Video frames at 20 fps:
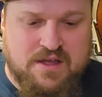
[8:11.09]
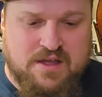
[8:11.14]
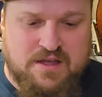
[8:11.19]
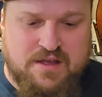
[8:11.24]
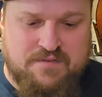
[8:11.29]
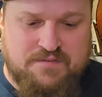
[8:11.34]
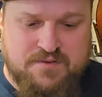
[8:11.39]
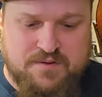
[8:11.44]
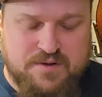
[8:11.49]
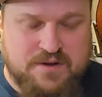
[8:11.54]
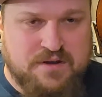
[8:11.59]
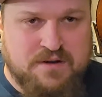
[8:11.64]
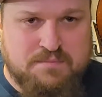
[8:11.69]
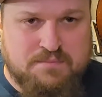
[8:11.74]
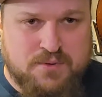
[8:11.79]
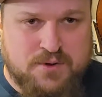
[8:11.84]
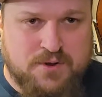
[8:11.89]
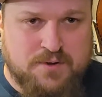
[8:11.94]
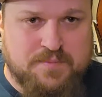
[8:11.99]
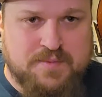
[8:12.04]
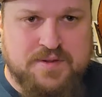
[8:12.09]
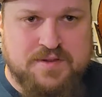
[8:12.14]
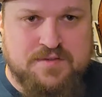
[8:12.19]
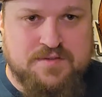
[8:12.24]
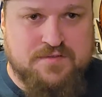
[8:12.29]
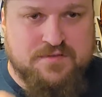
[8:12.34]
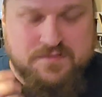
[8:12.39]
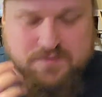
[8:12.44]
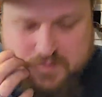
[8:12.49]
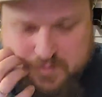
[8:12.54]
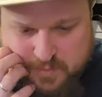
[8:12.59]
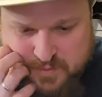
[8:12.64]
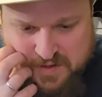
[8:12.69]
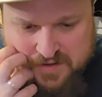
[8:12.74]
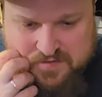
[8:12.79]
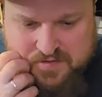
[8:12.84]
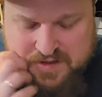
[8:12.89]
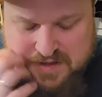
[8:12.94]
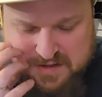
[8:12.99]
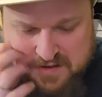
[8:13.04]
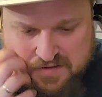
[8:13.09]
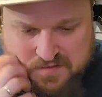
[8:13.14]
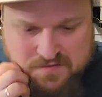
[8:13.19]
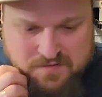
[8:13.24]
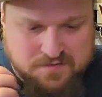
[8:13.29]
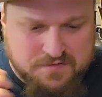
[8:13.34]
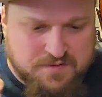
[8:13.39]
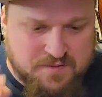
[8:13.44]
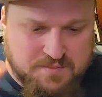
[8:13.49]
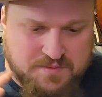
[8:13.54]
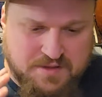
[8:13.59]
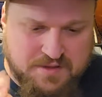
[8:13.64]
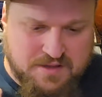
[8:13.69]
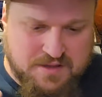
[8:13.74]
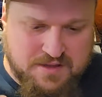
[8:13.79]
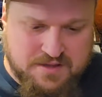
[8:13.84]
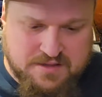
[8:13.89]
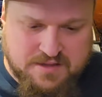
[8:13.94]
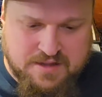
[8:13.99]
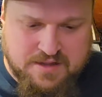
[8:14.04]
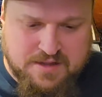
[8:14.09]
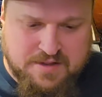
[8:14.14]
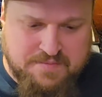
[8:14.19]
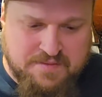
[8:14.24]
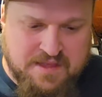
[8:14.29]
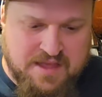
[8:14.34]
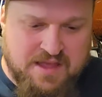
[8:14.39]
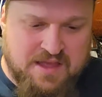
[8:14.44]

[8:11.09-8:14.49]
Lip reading: If you're into bourbons or whiskeys or something like that,